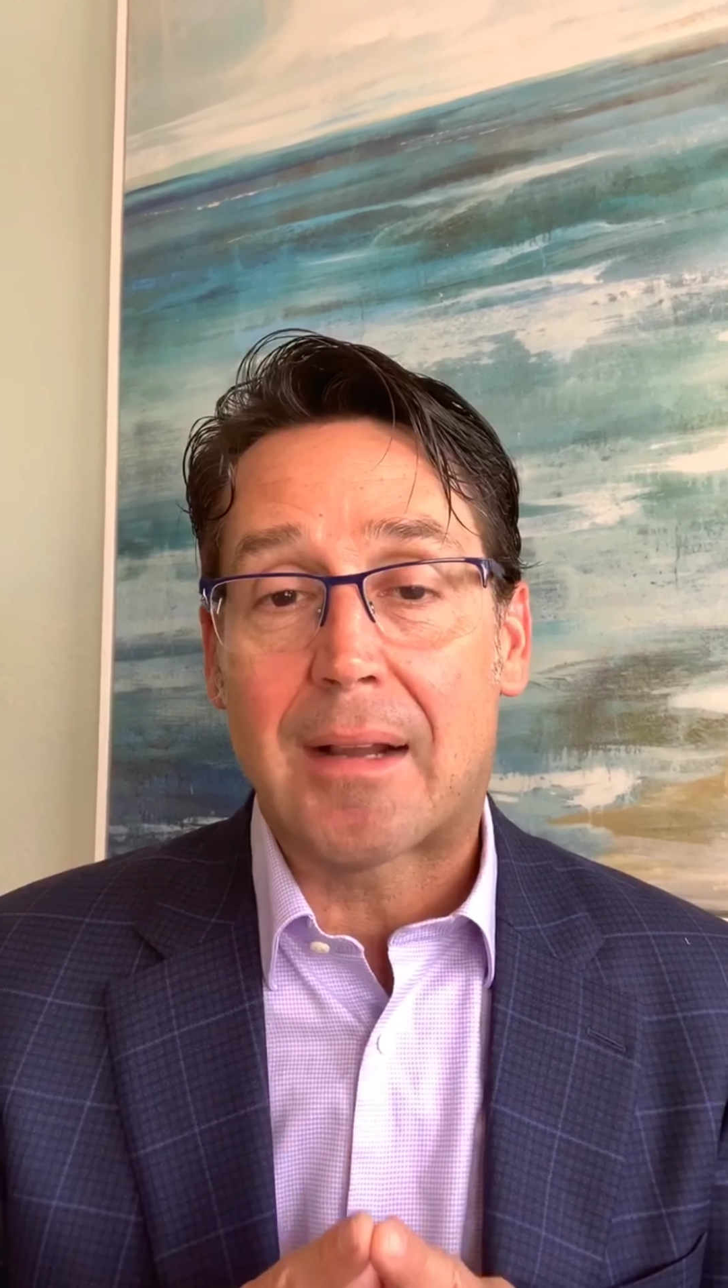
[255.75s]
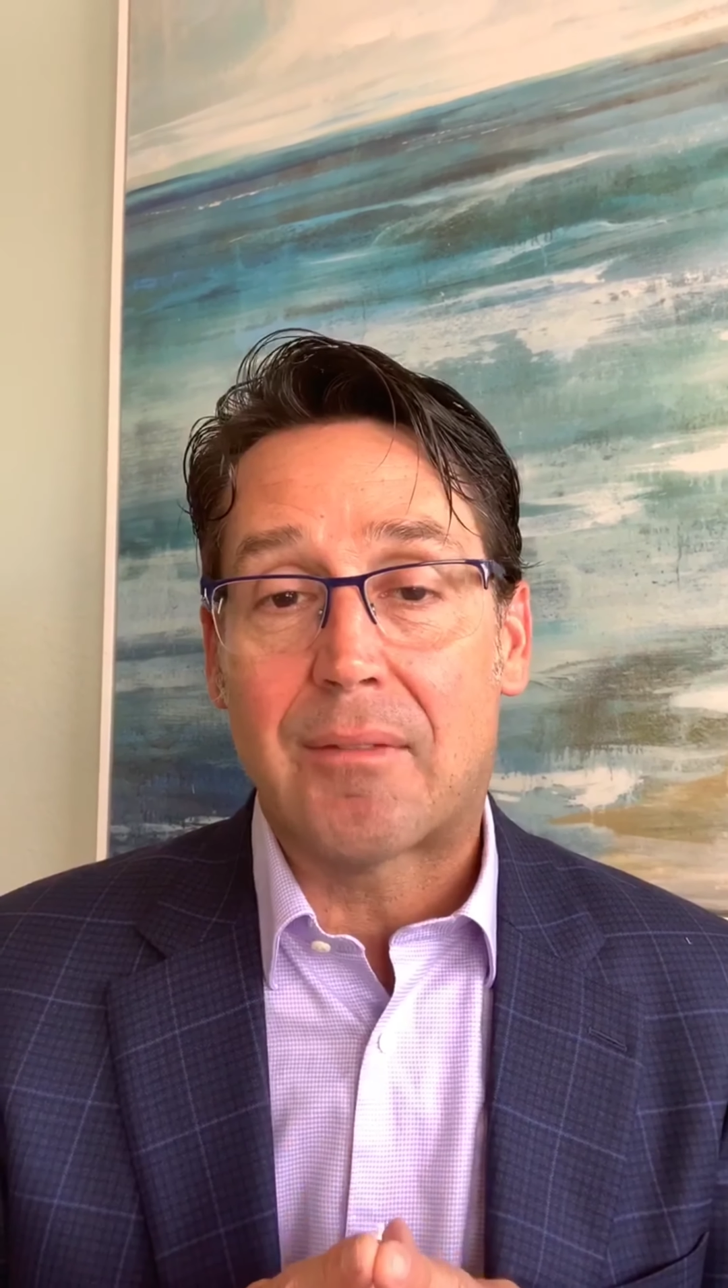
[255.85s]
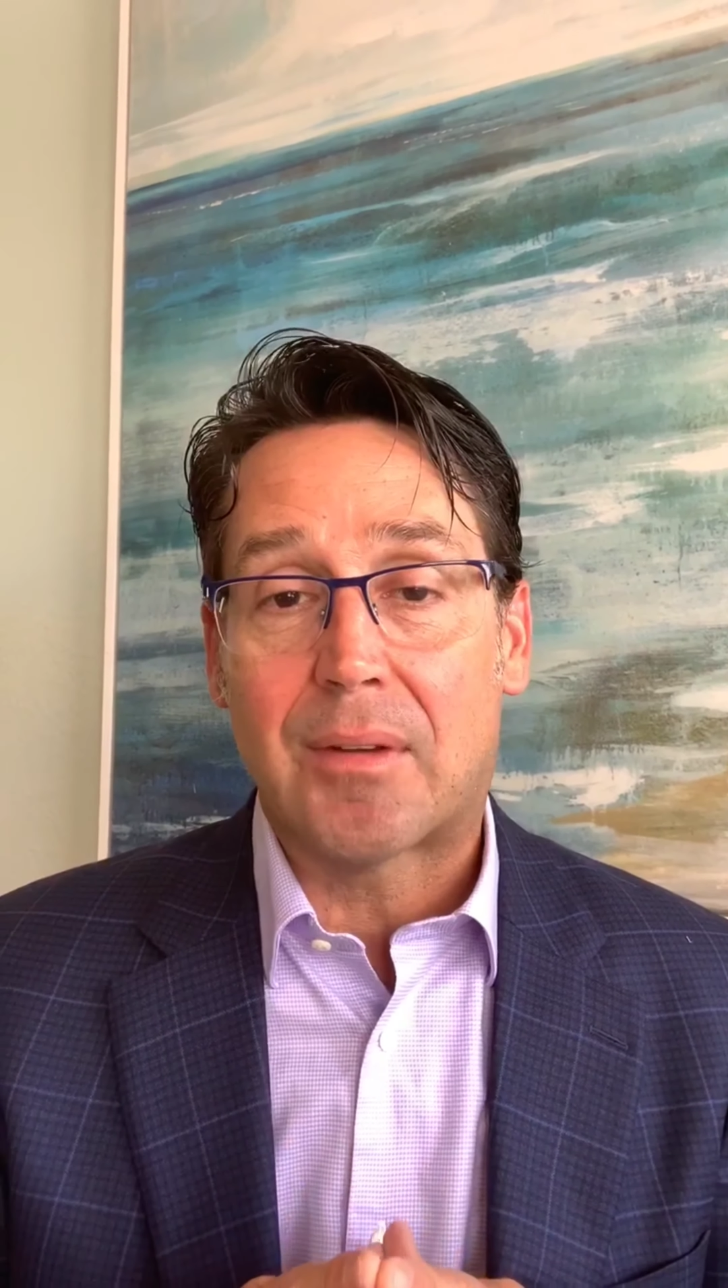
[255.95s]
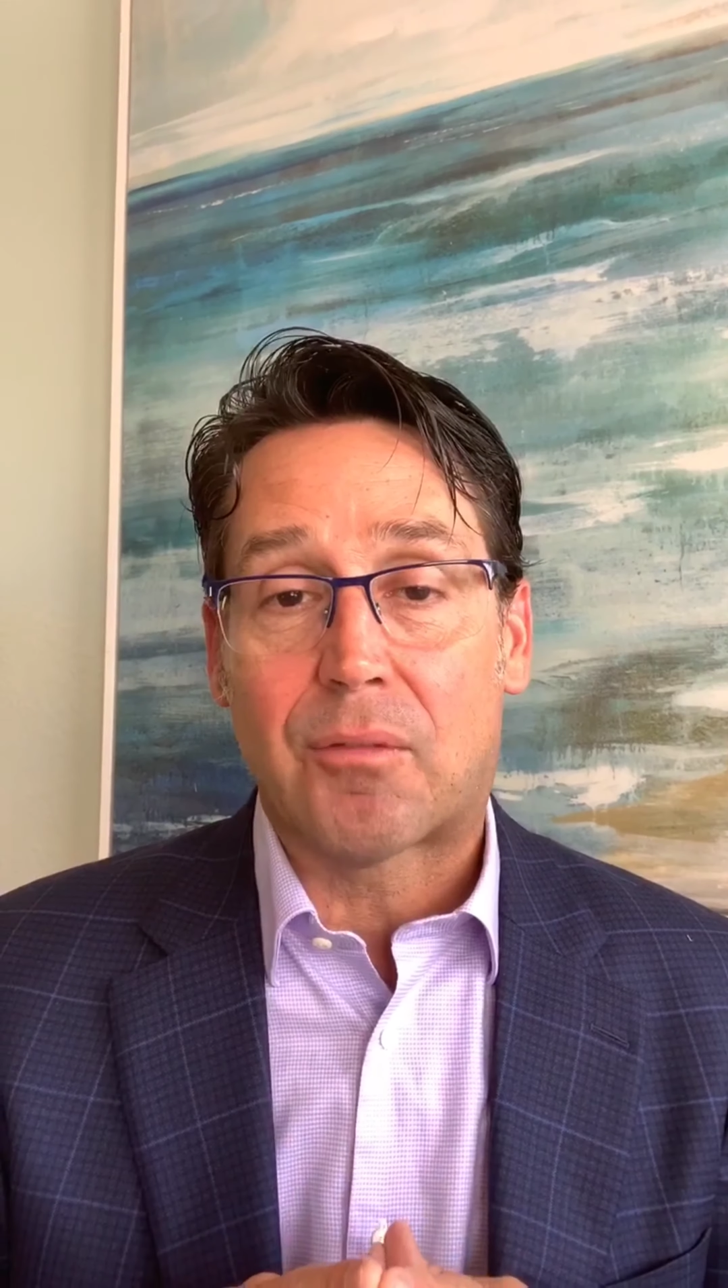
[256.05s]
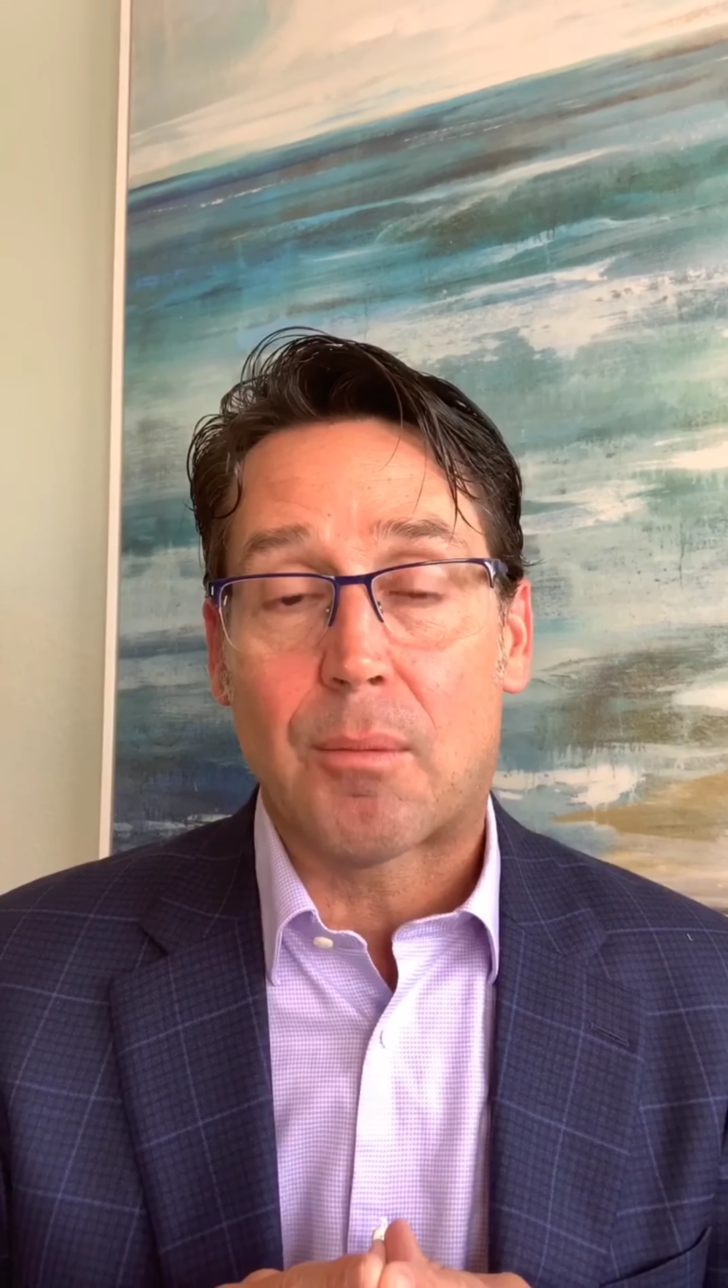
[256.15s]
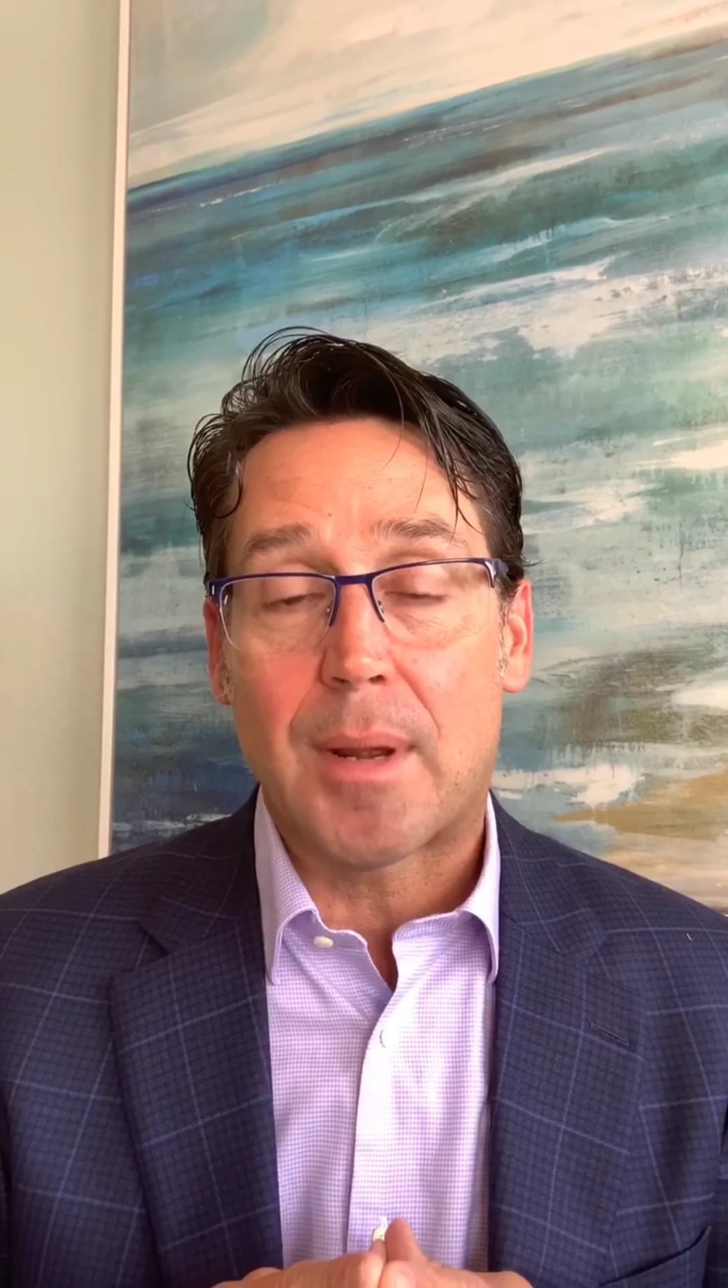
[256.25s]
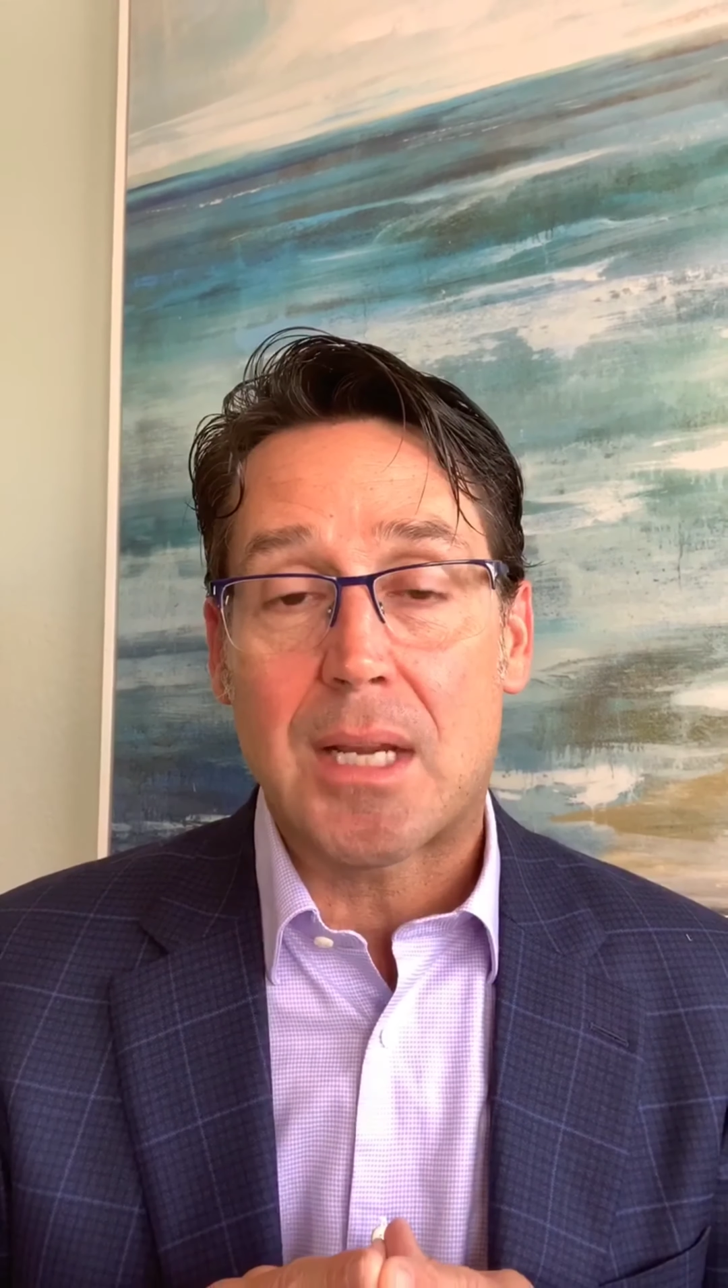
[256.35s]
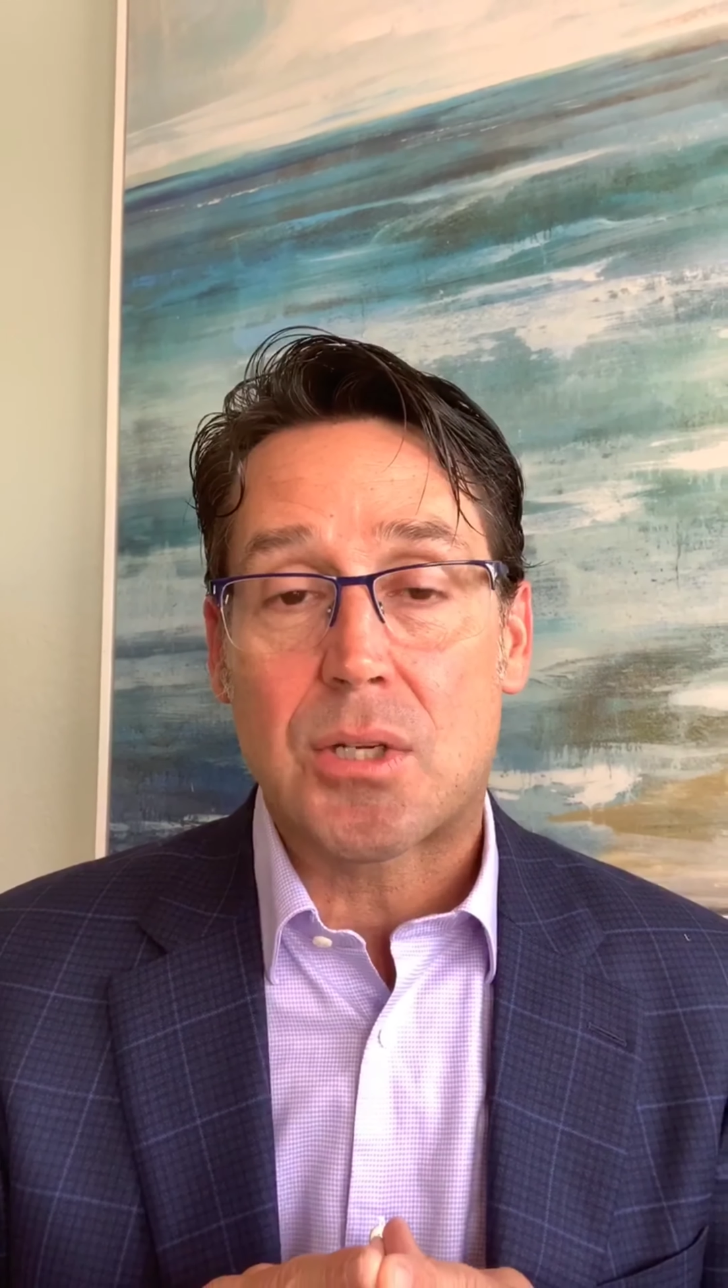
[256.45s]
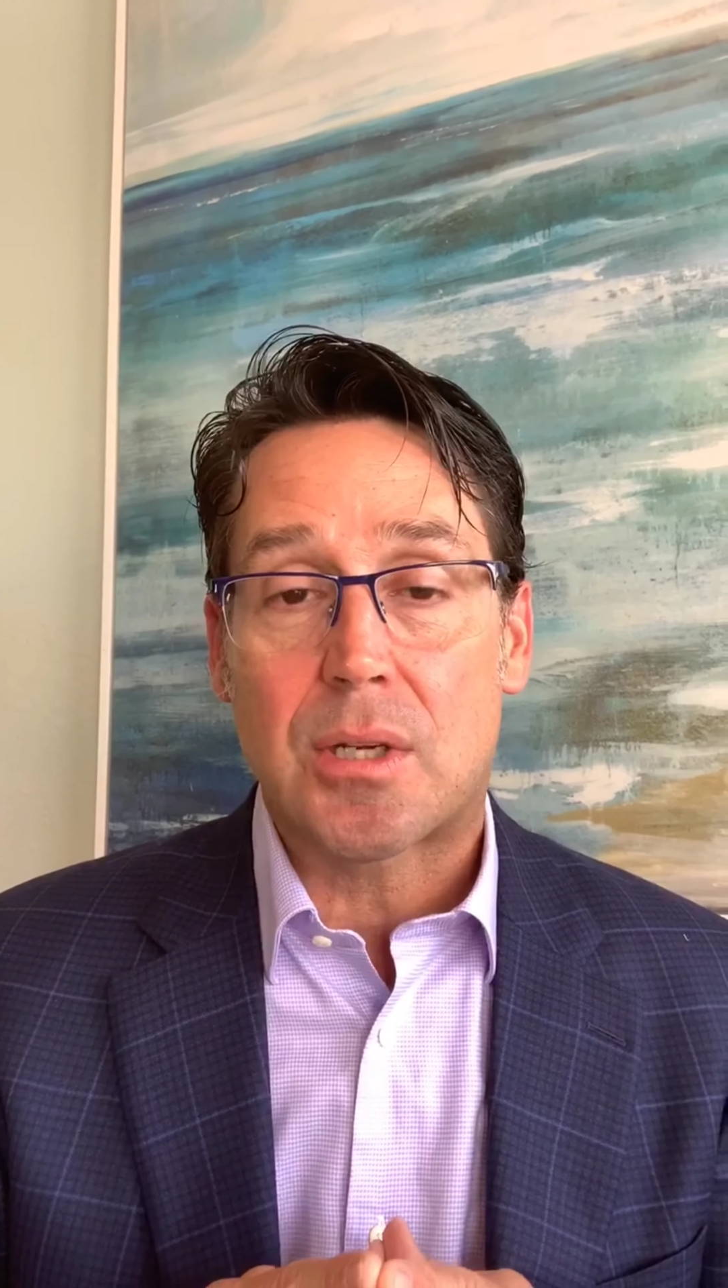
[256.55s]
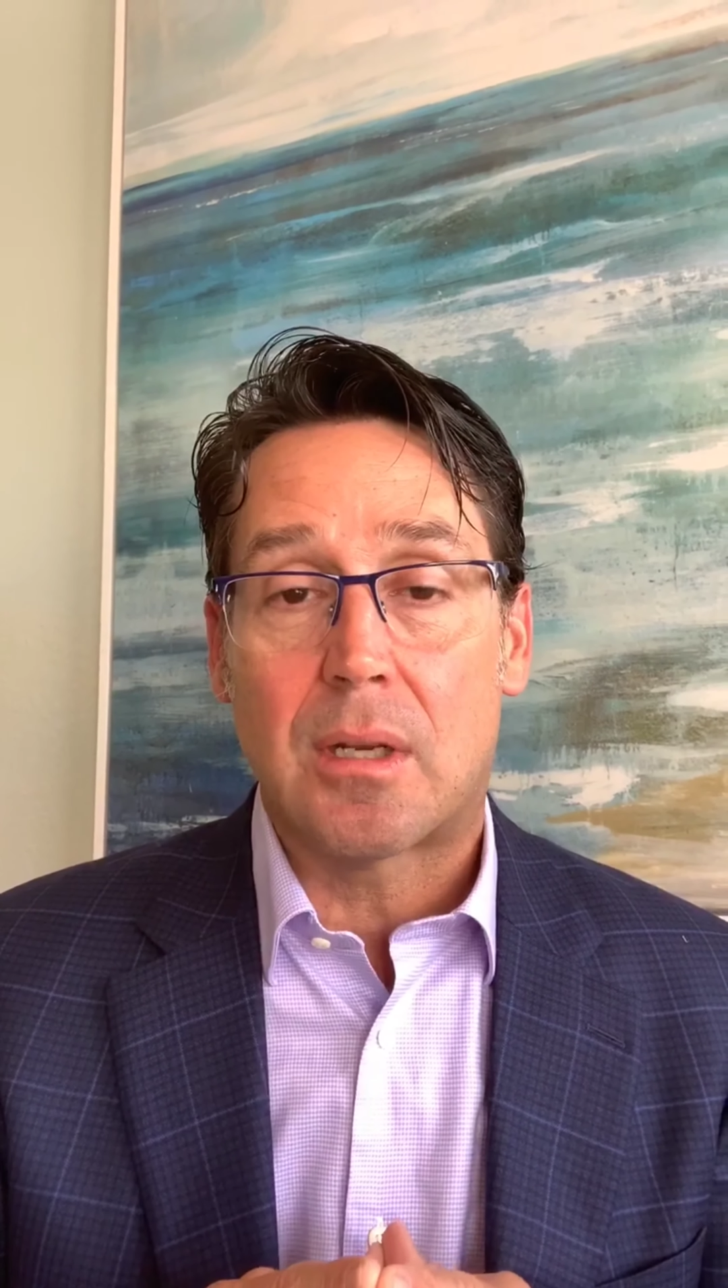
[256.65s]
of
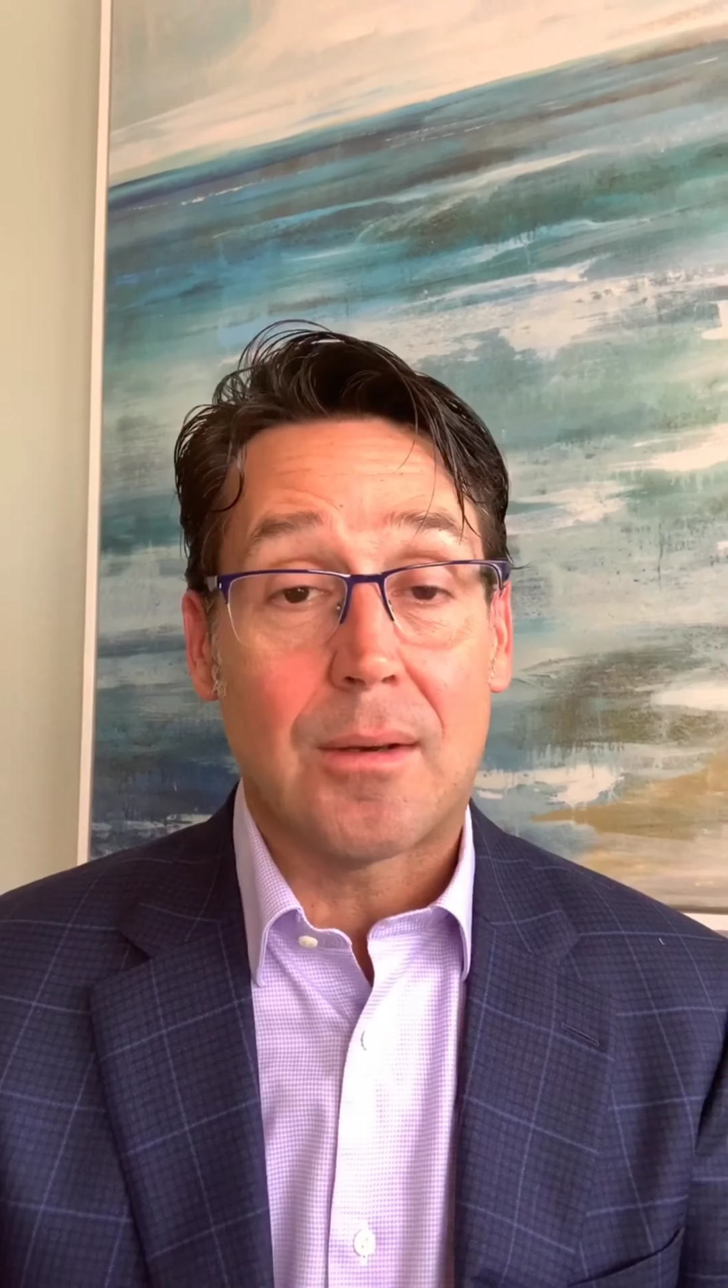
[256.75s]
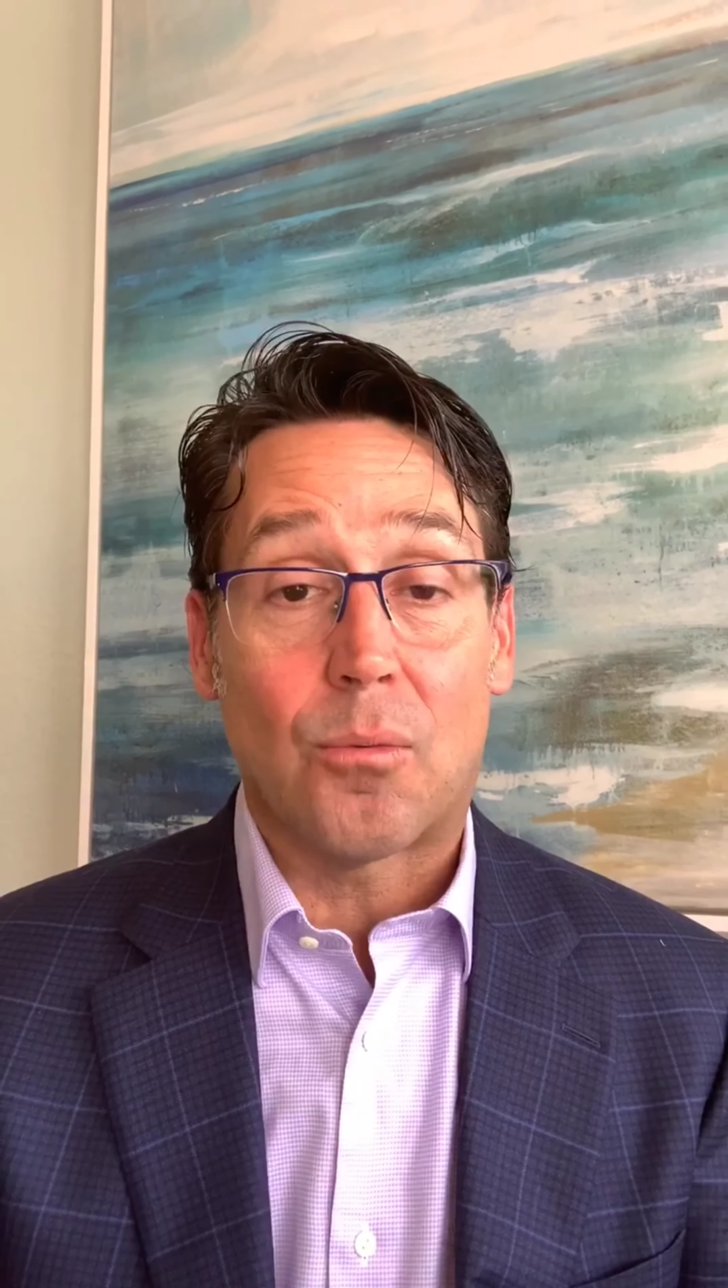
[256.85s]
information.